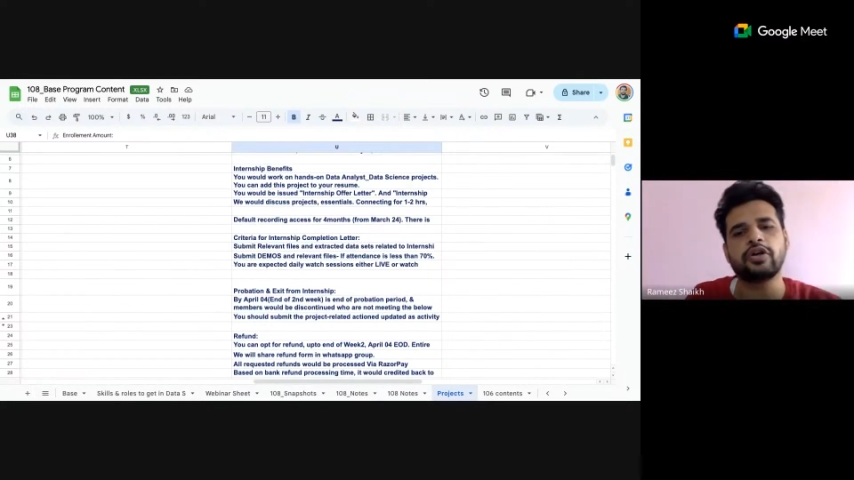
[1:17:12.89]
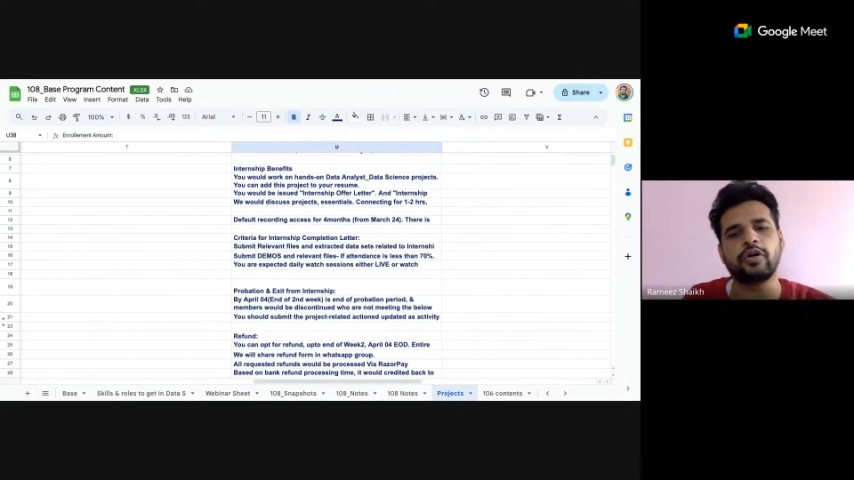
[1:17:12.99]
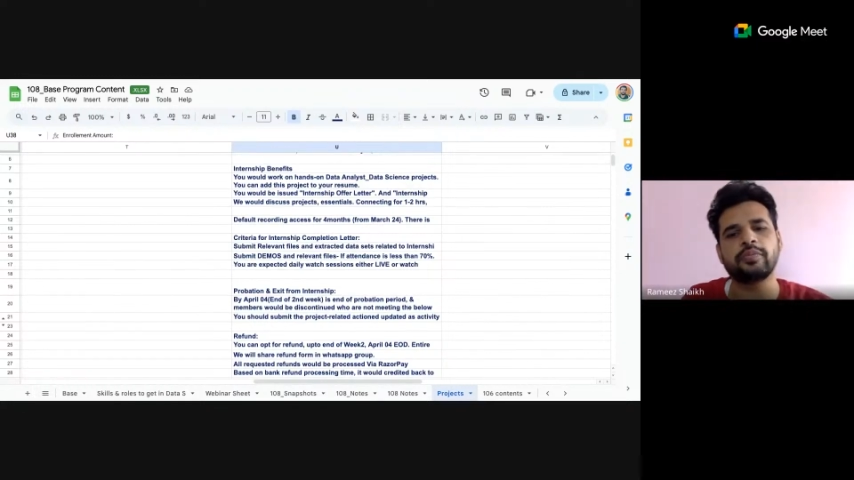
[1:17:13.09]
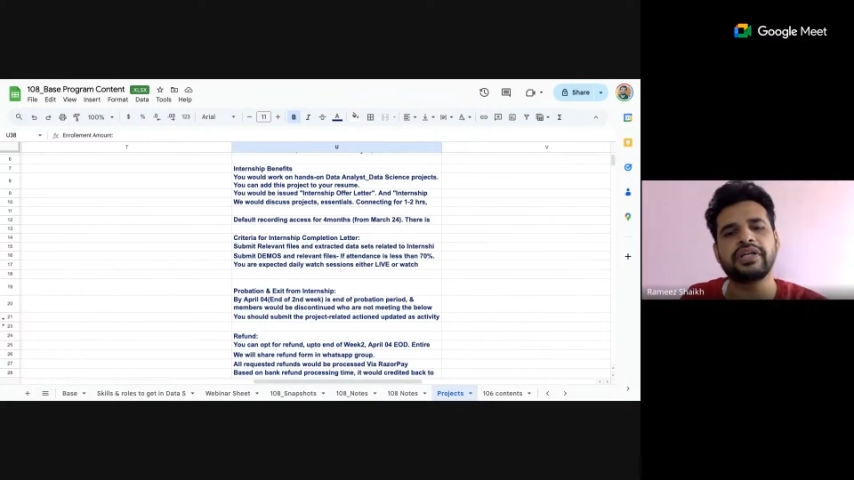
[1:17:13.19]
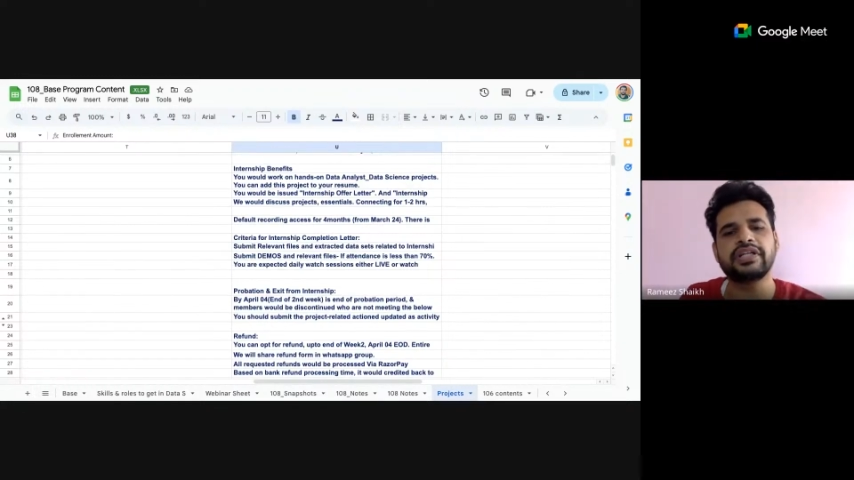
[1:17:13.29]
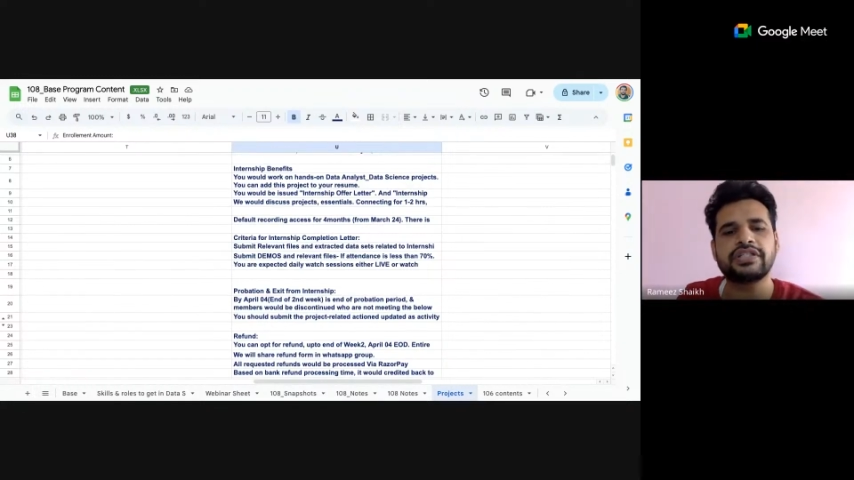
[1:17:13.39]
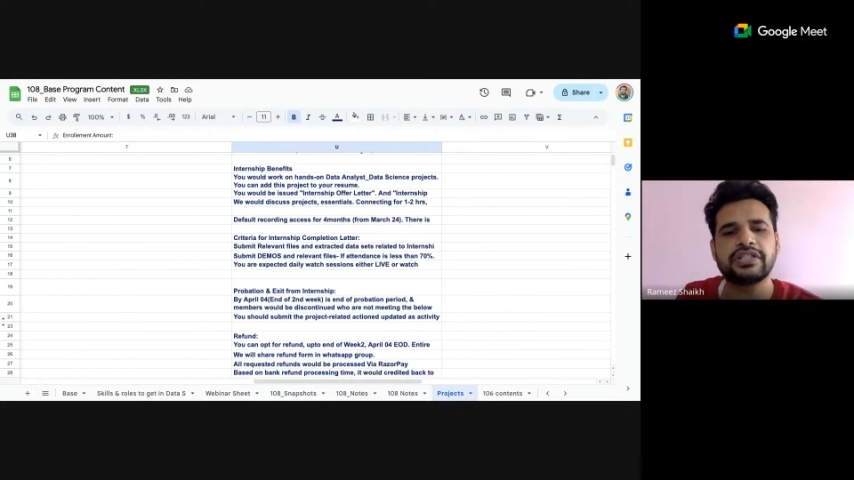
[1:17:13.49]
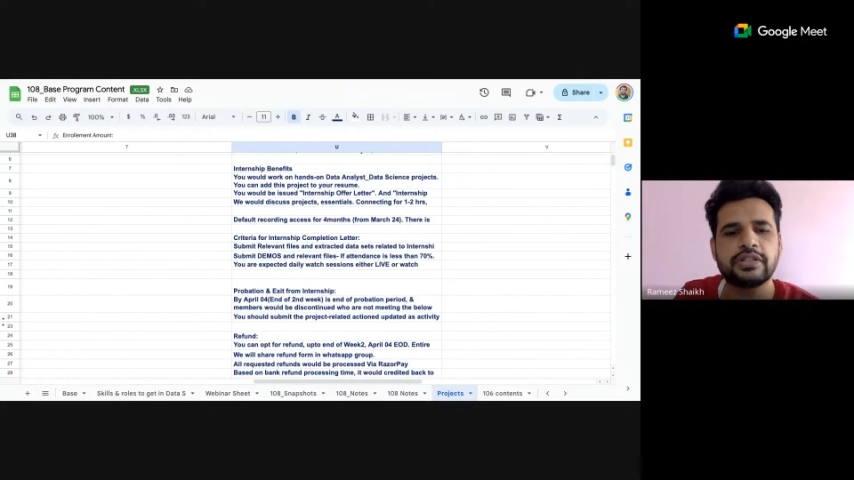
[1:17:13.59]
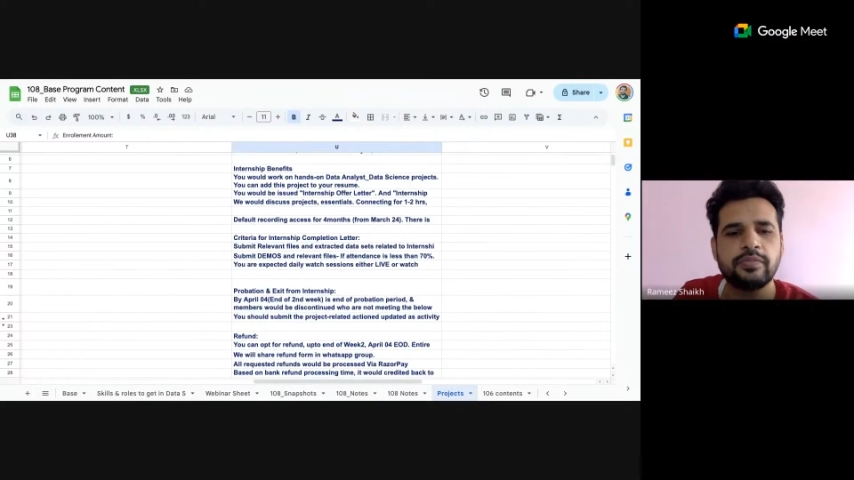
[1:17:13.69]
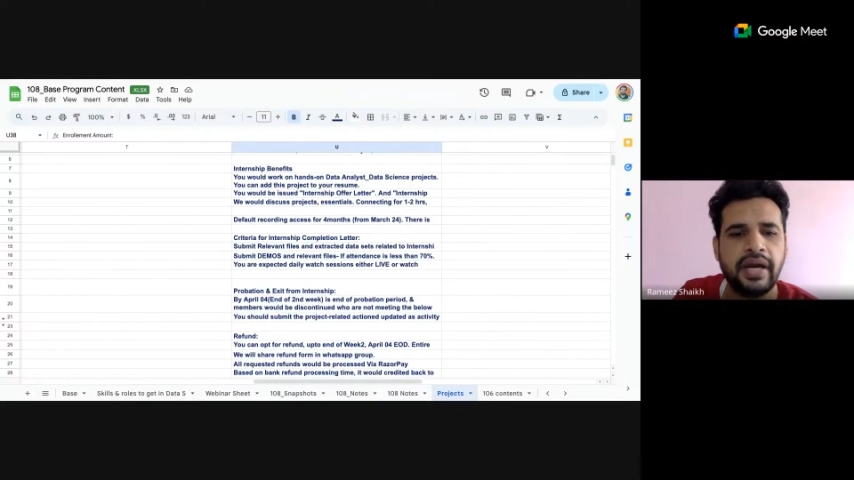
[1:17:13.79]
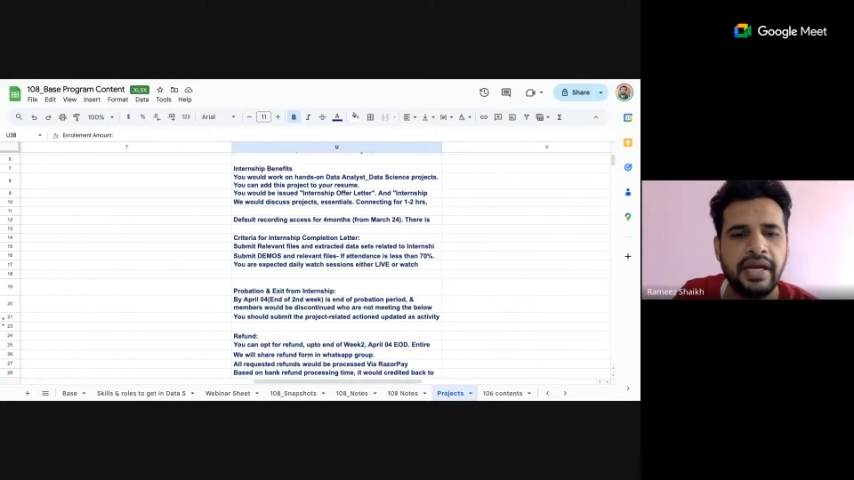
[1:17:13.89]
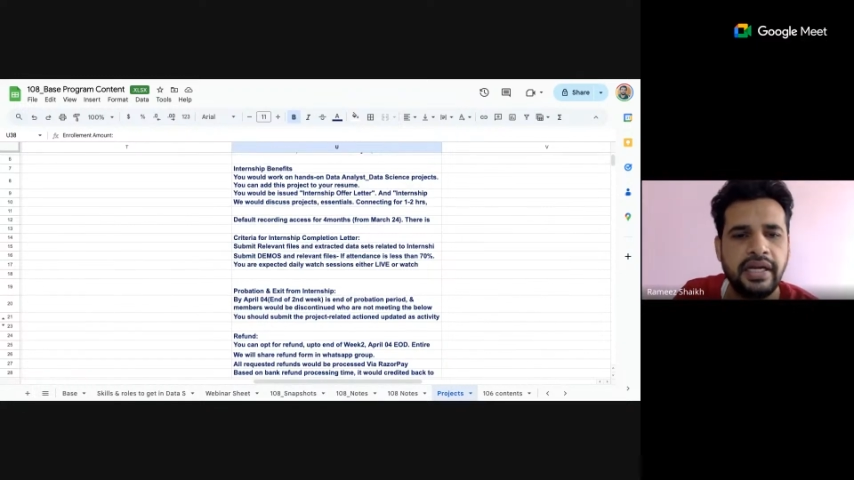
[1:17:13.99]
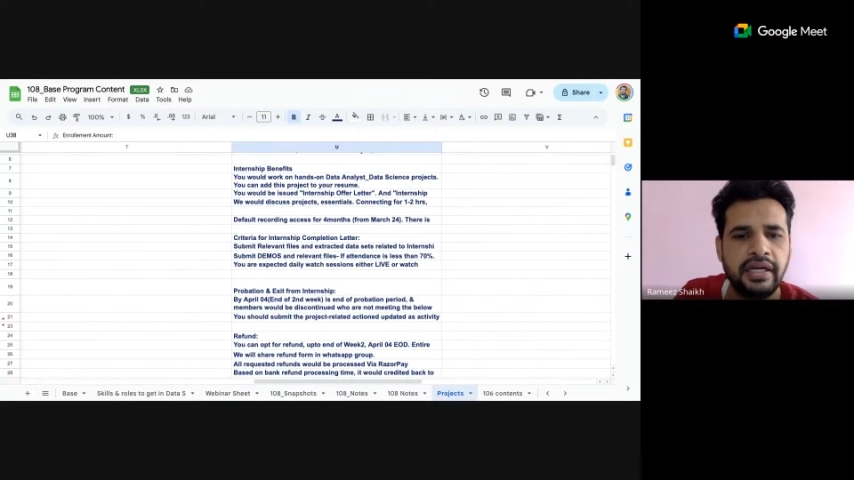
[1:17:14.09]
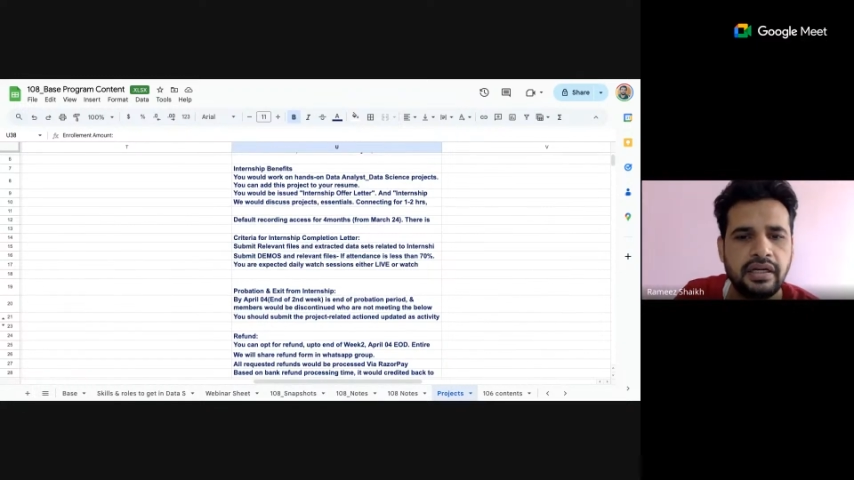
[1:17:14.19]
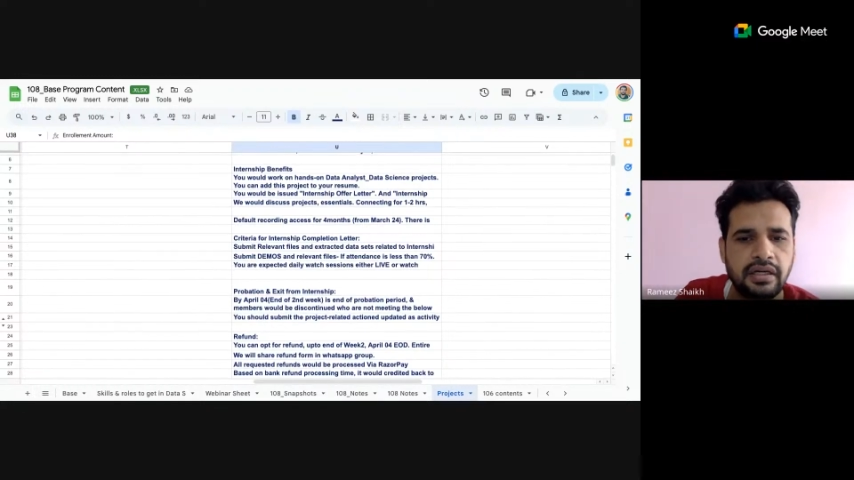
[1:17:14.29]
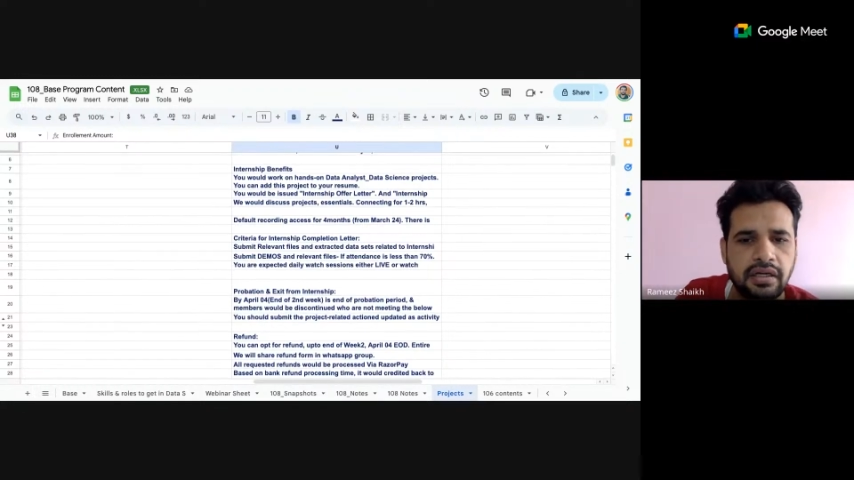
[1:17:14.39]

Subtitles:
your nominations by